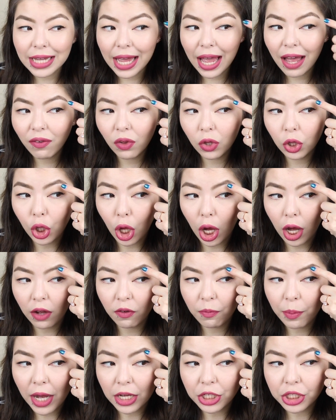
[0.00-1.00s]
I have a lot
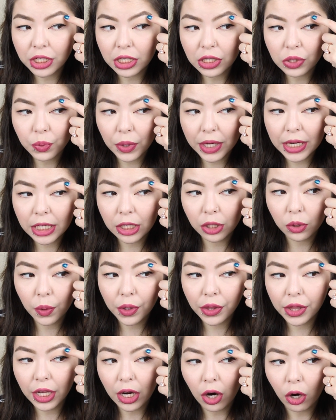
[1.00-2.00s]
of patchiness right here
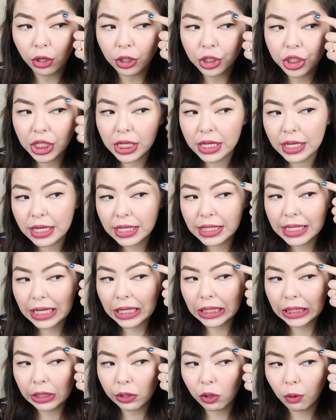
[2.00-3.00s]
where the arch is
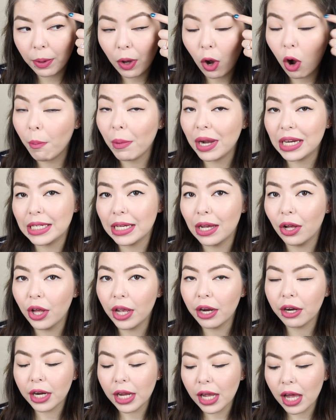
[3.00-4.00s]
and a little bit on my tail
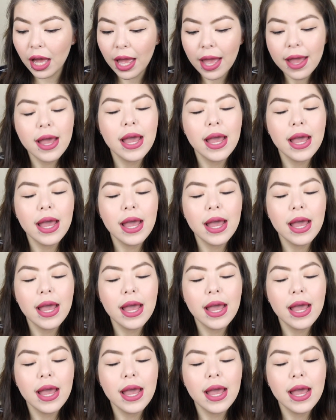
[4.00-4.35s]
area.